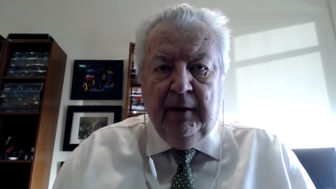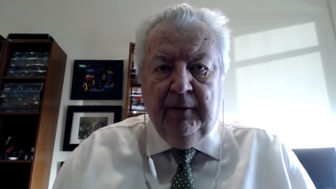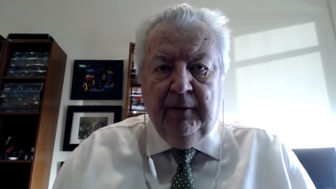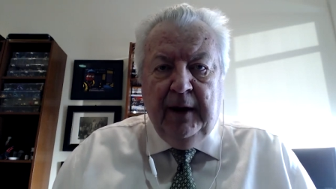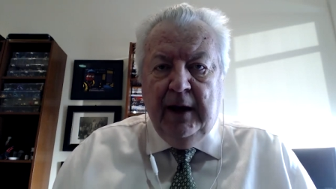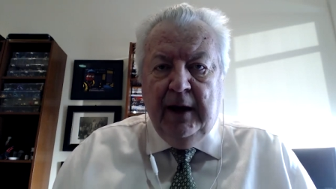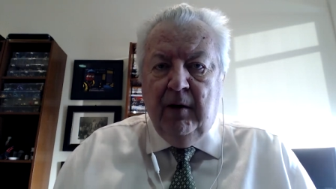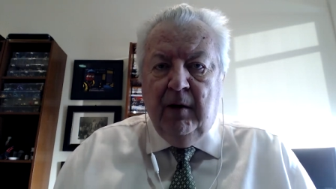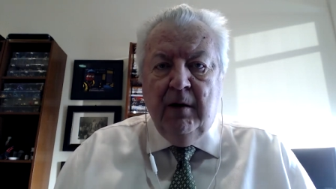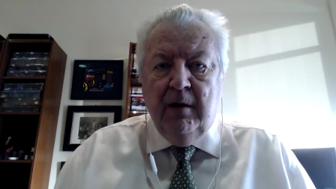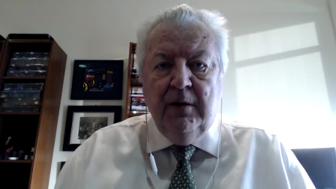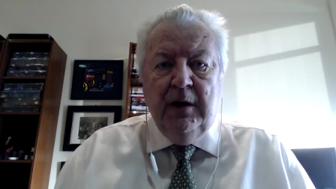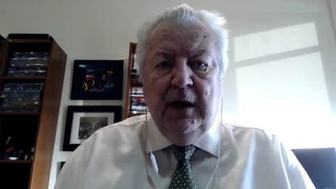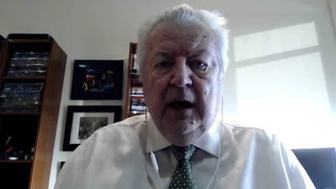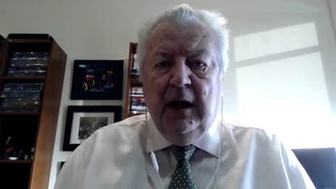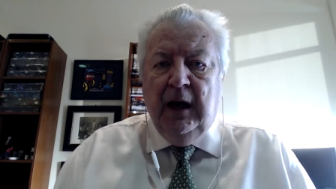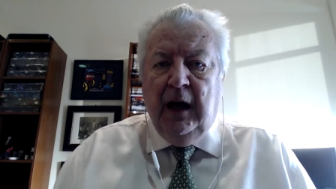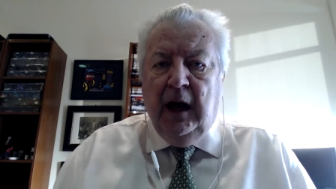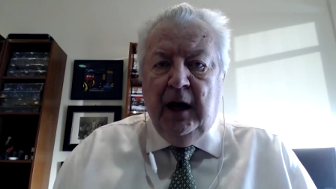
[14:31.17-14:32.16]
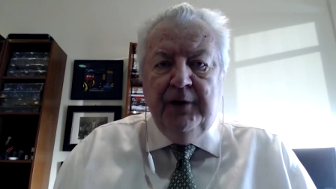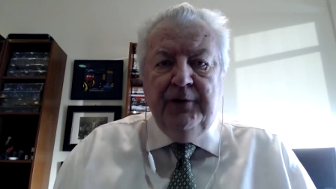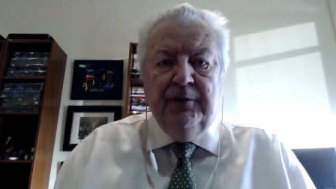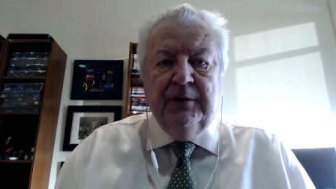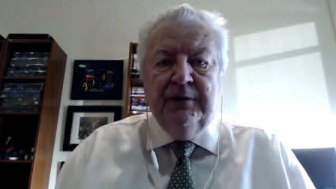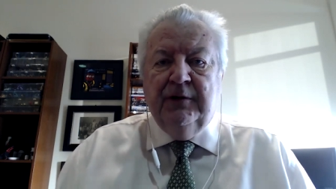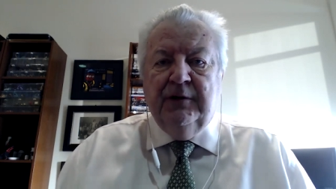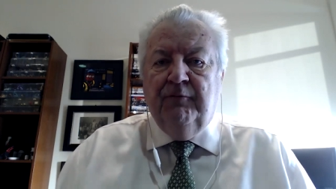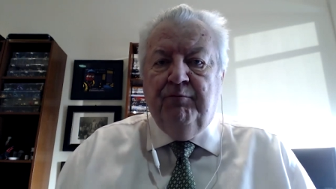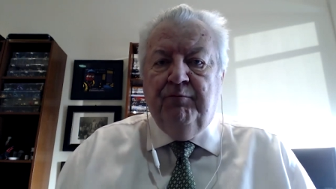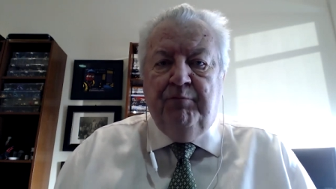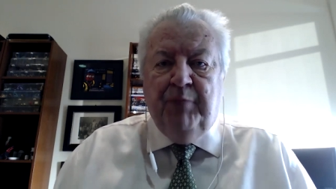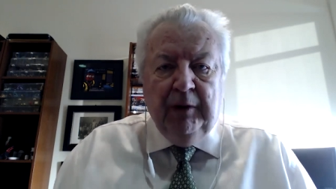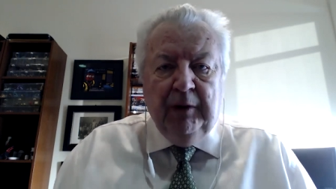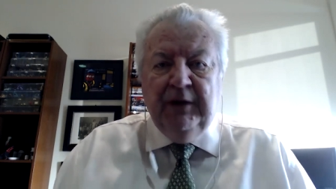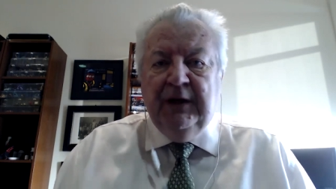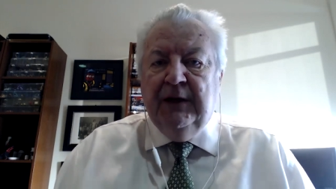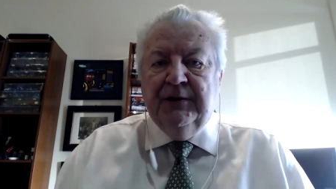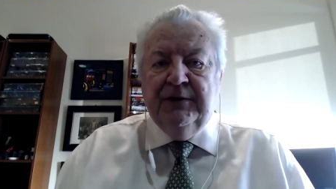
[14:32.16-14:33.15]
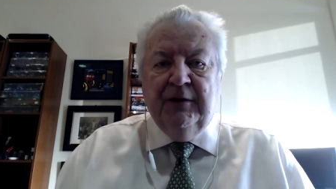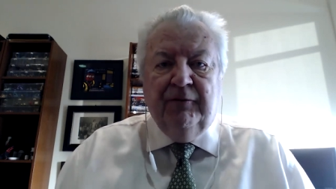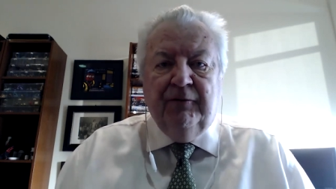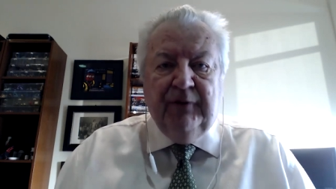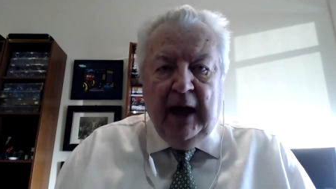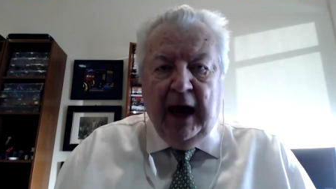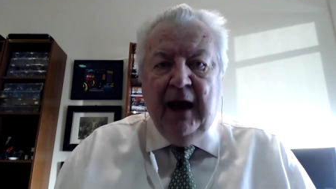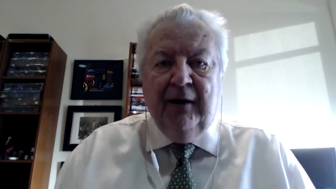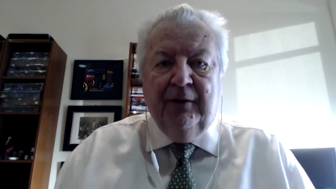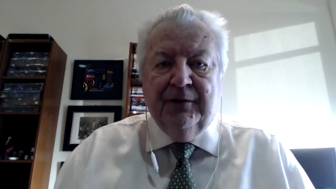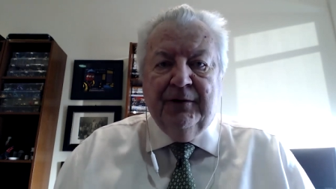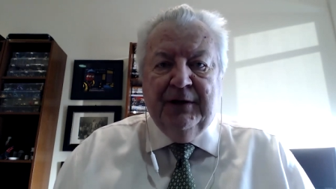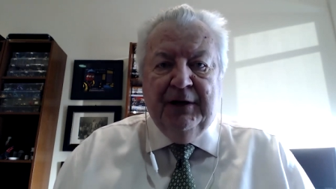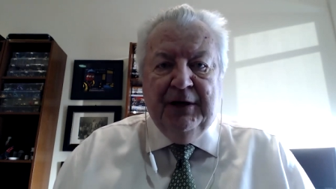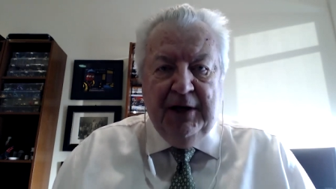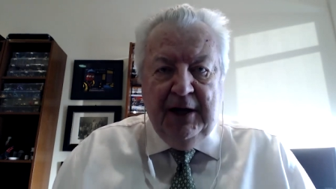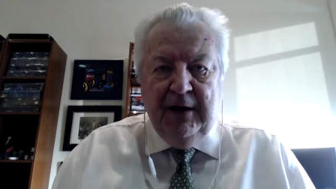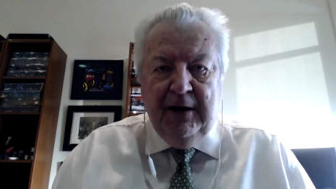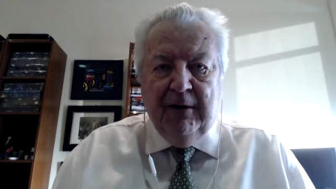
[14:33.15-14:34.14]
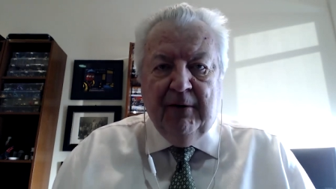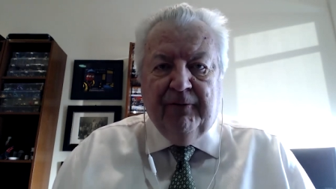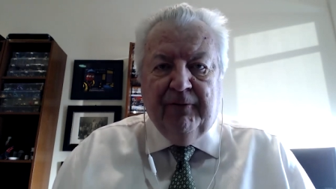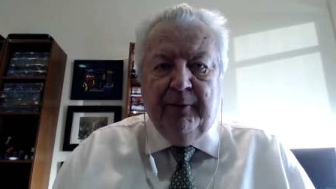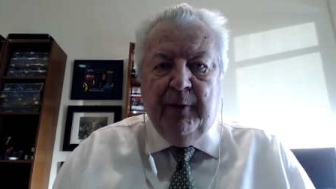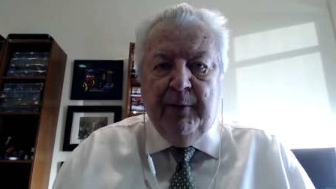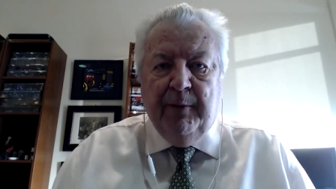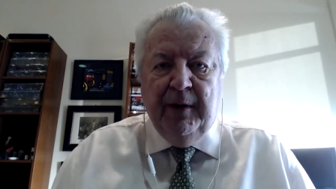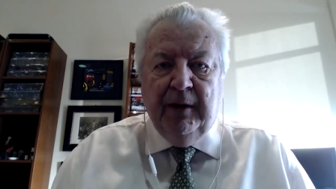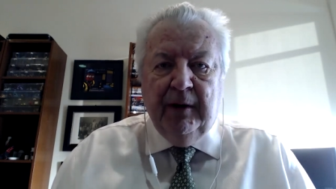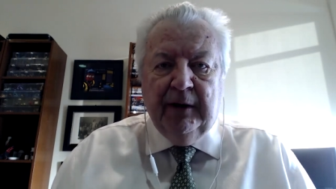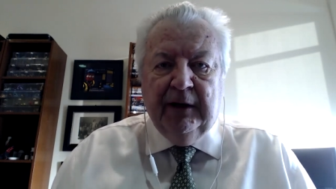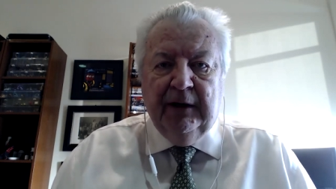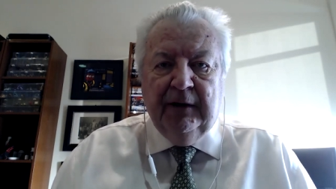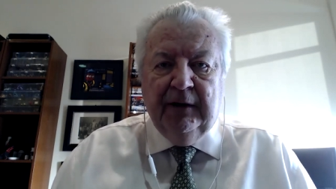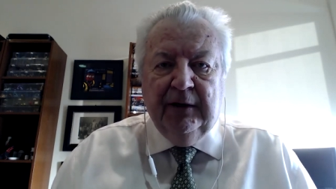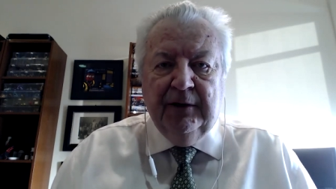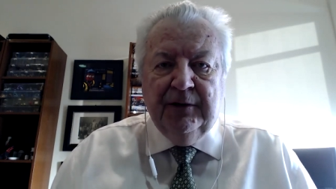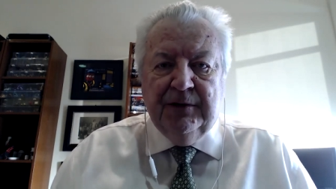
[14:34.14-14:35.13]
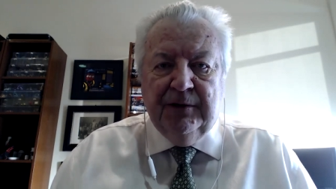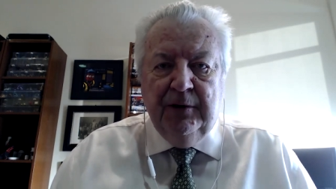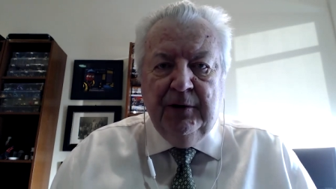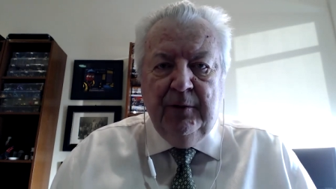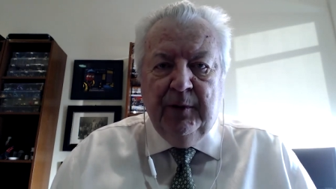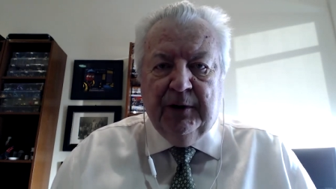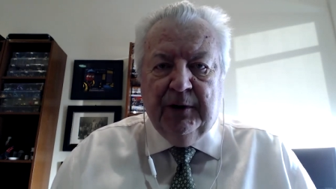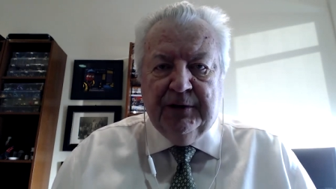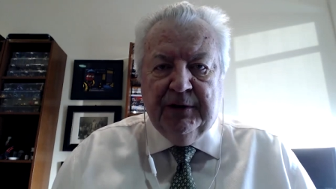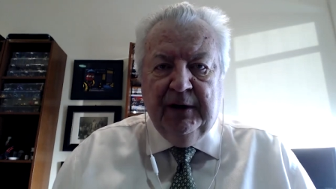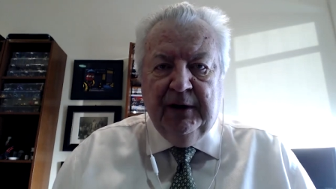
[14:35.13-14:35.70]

They earn hundreds of billions of dollars a year from American consumers.